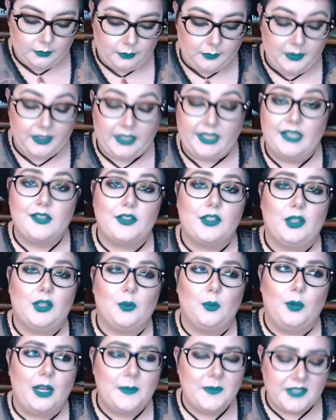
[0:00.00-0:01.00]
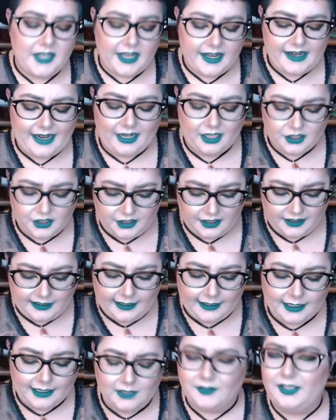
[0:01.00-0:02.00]
because their website actually
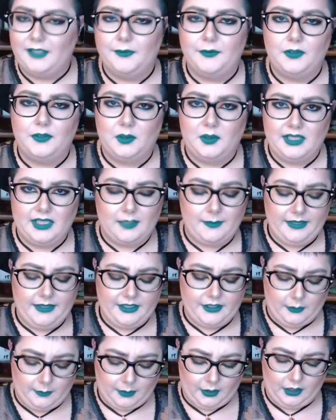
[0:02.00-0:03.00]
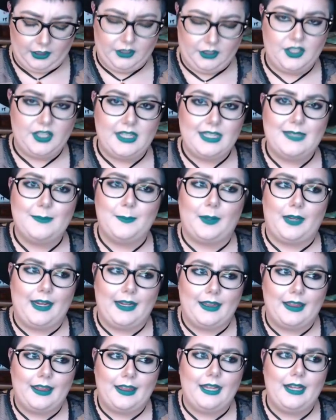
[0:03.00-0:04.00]
kind of influenced me to purchase, but I
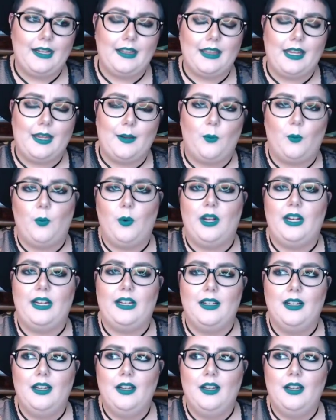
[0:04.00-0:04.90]
think that what